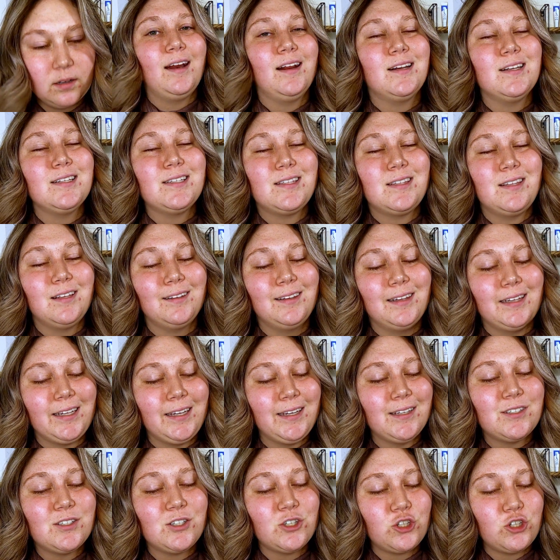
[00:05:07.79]
And it is the
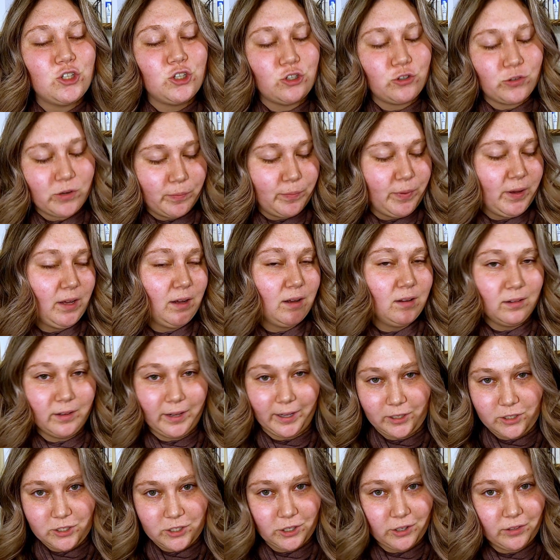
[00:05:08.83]
least stripping
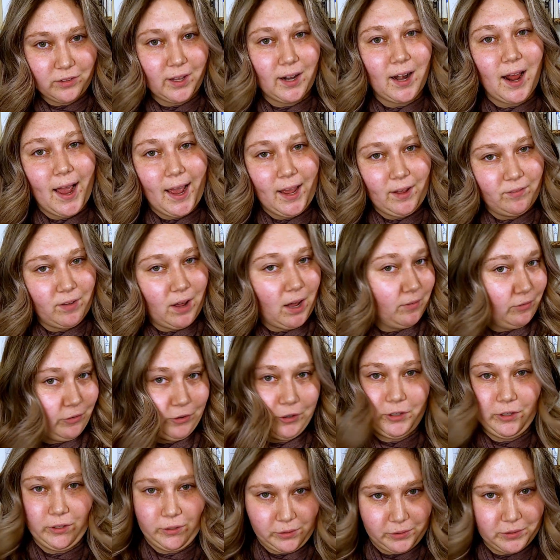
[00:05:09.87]
cleanser that I've
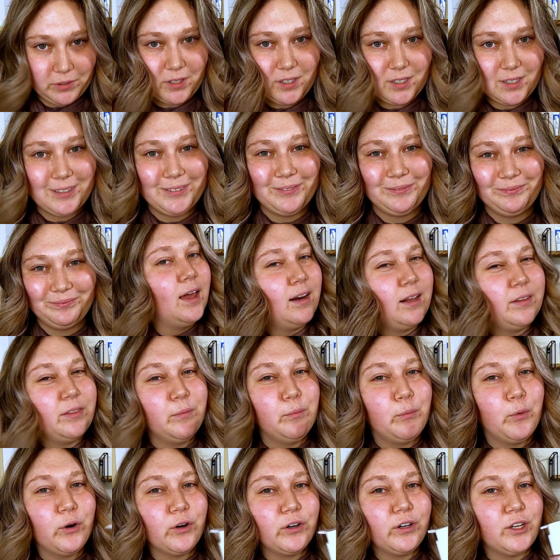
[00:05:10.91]
ever used. And in the
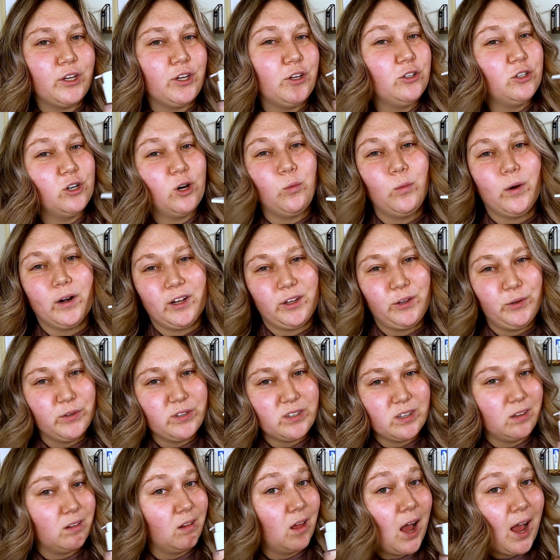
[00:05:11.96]
morning, you don't want to
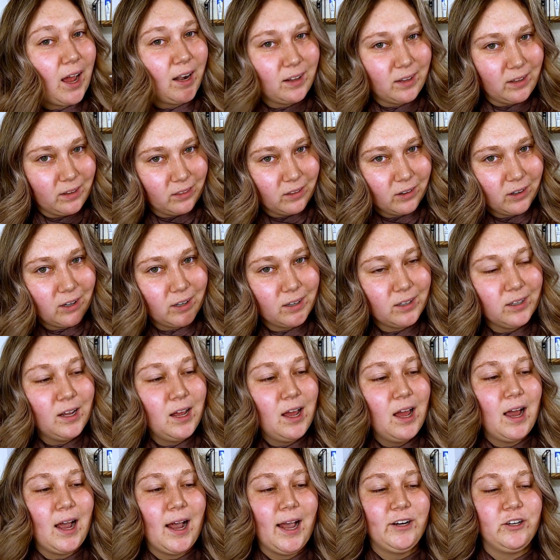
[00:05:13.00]
use a lot either.
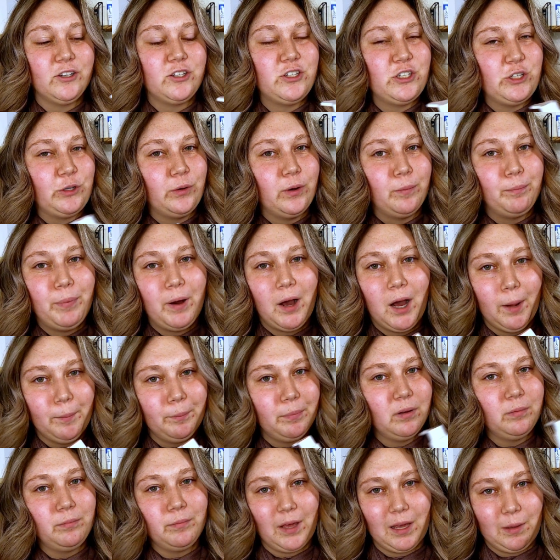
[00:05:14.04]
I just do a
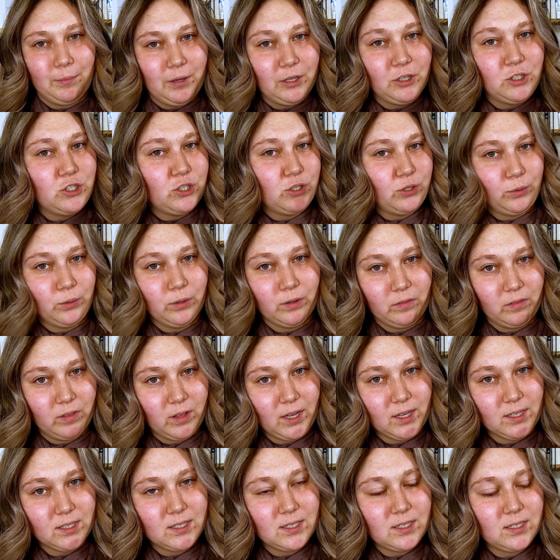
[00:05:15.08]
pump, maybe 2 of
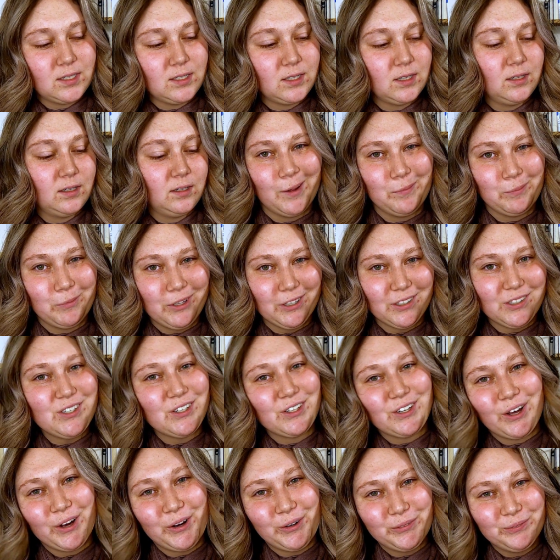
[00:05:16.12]
this, and I'm good
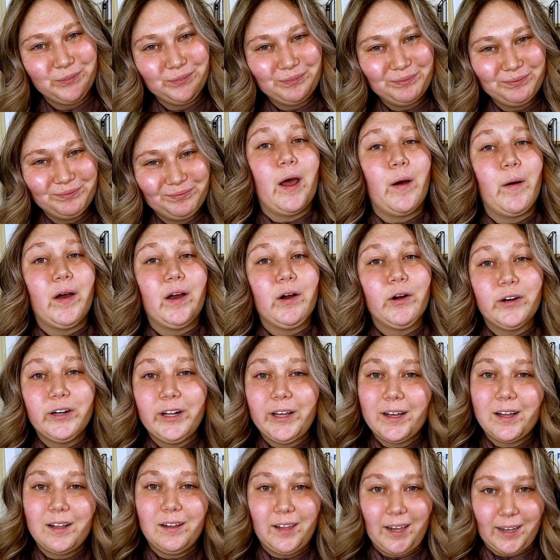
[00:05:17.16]
to go. Now, I
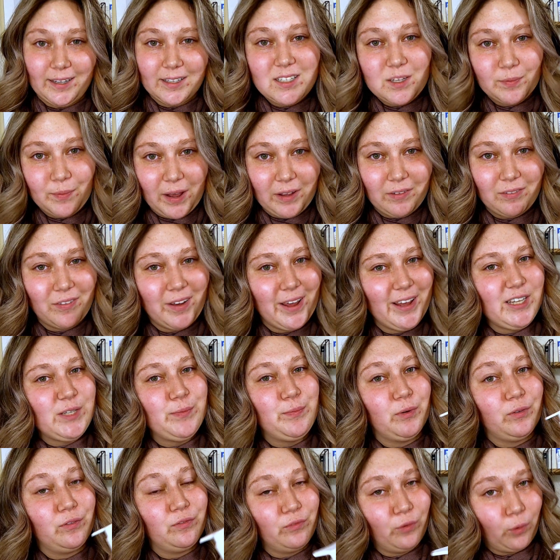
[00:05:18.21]
already cleansed my face
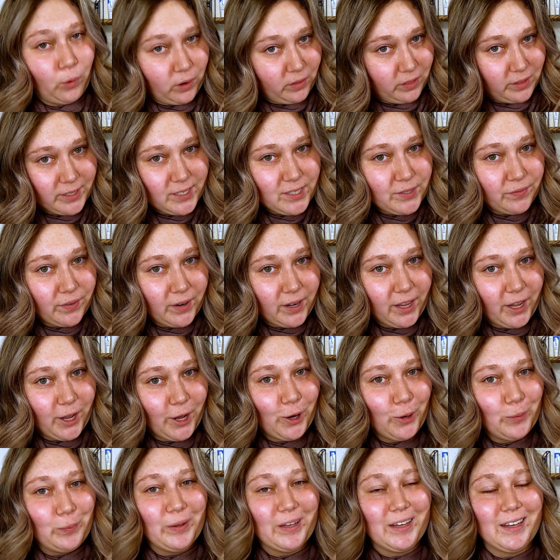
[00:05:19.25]
before this
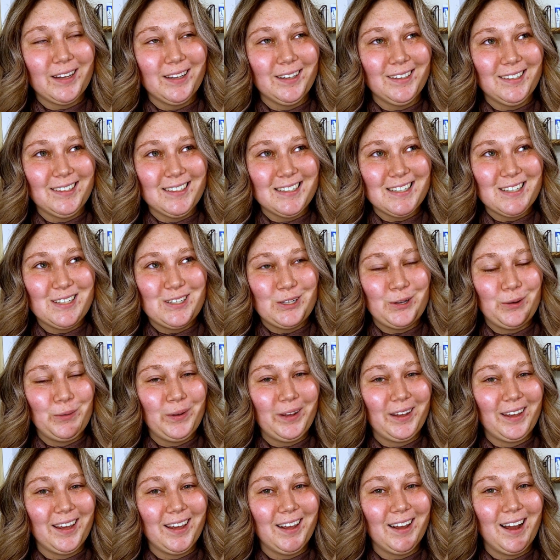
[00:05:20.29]
video because
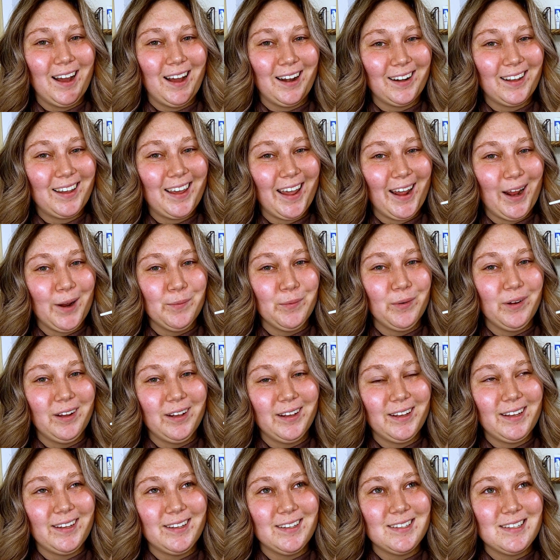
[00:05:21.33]
doing it on
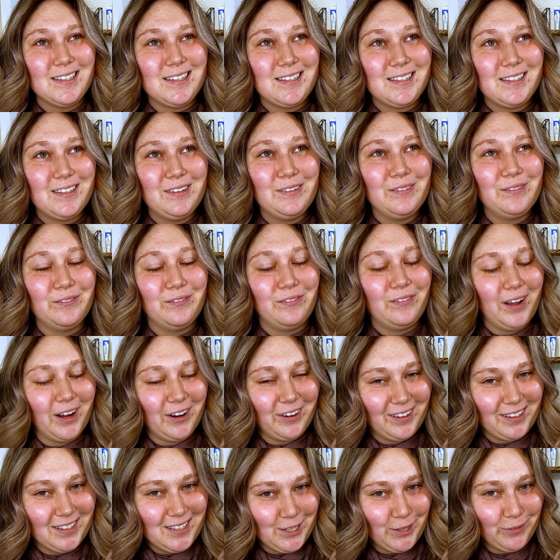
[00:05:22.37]
camera is
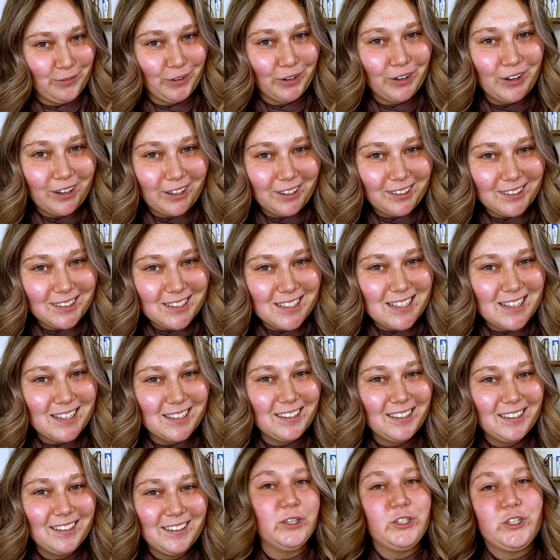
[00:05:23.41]
very difficult,
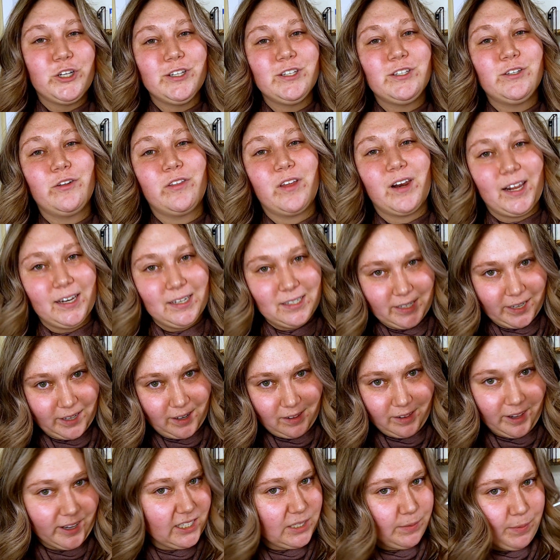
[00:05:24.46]
but just know that I did
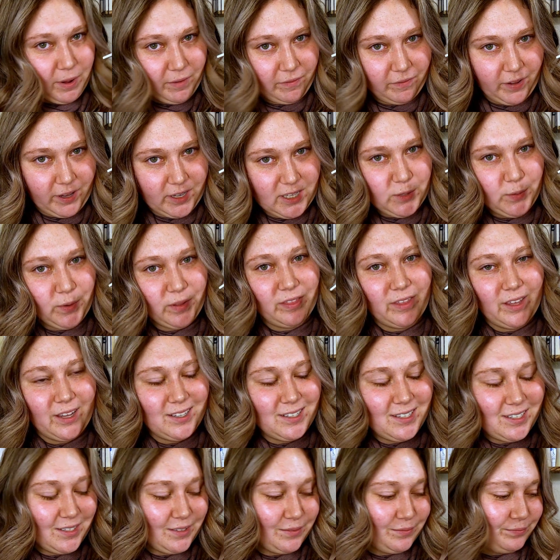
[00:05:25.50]
cleanse my face with
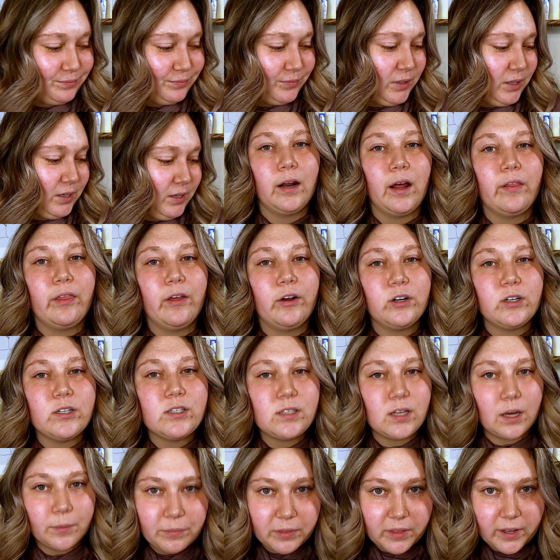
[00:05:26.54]
this. Now, there are
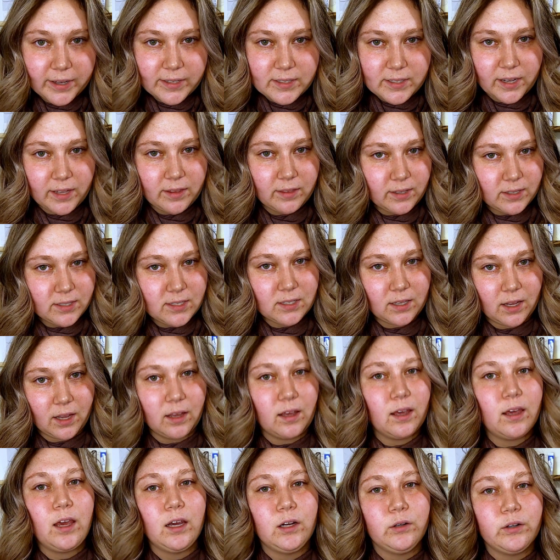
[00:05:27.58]
some things in this
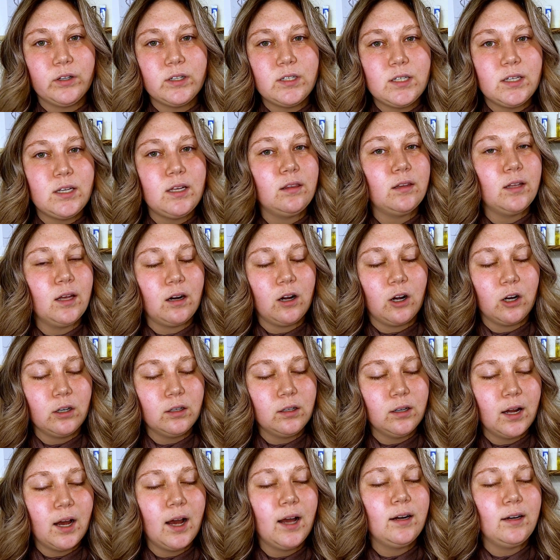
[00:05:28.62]
skincare routine that are
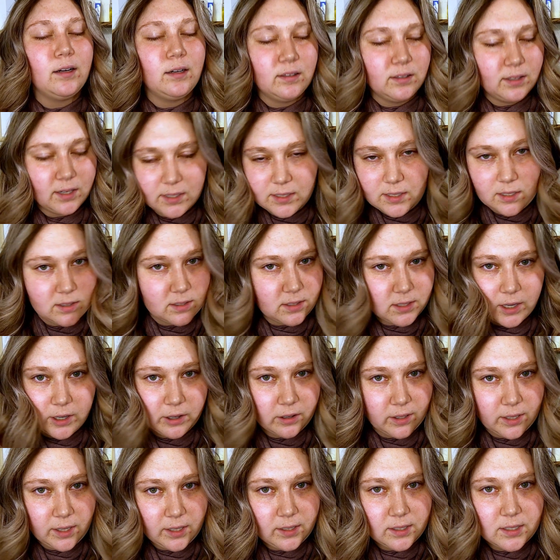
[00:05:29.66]
not
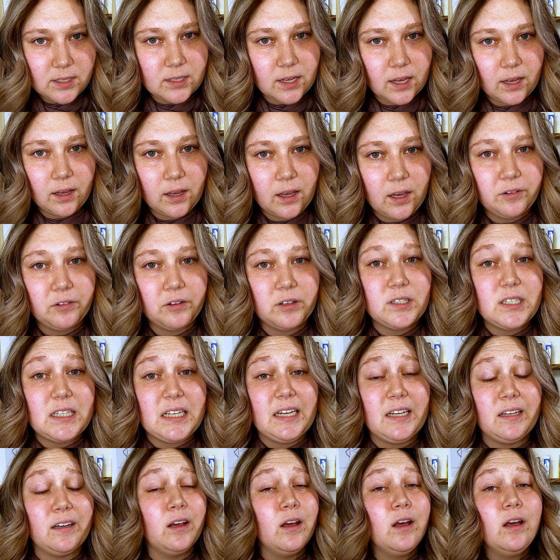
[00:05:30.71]
necessary in a skincare
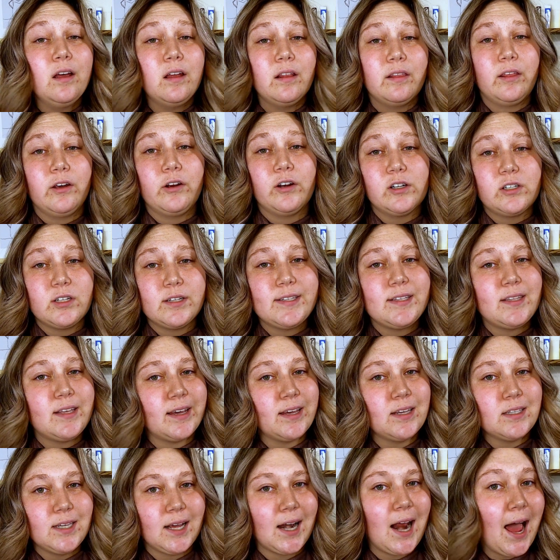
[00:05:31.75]
routine. They are just
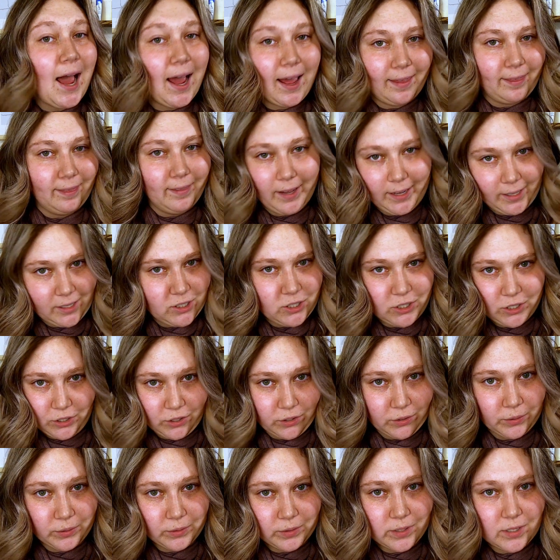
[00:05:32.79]
things that I like to
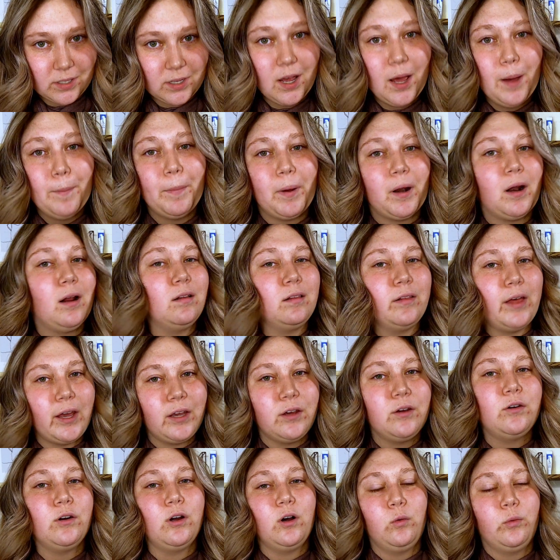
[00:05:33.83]
use, but I'll let
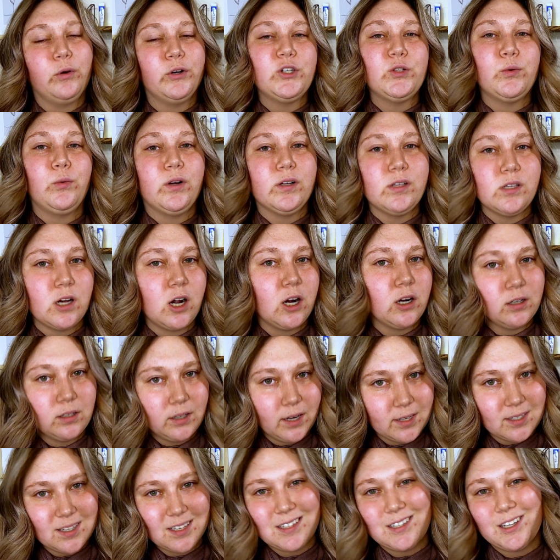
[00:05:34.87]
you know which ones aren't
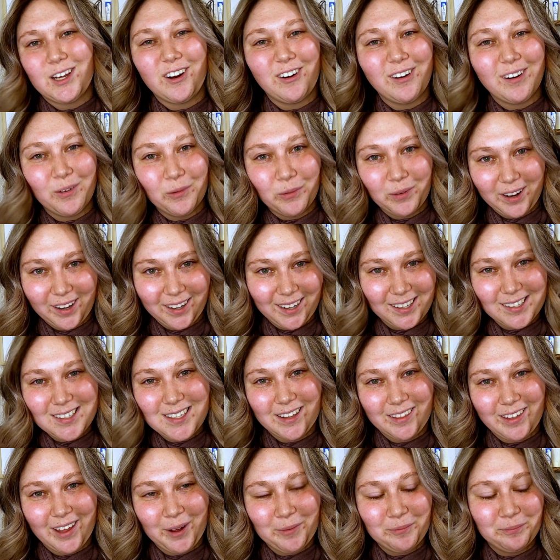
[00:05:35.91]
necessary when I get
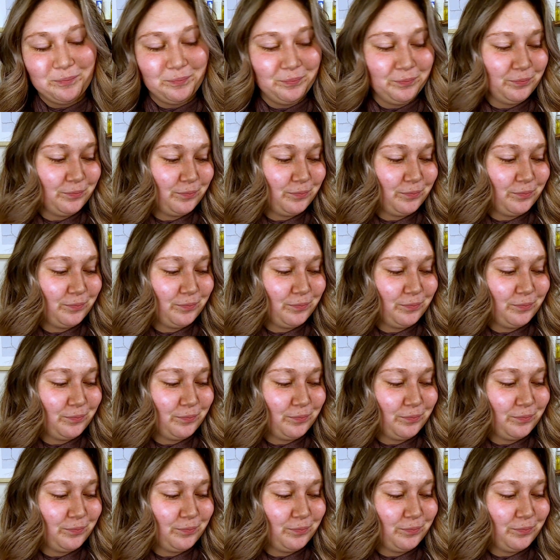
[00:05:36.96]
to them.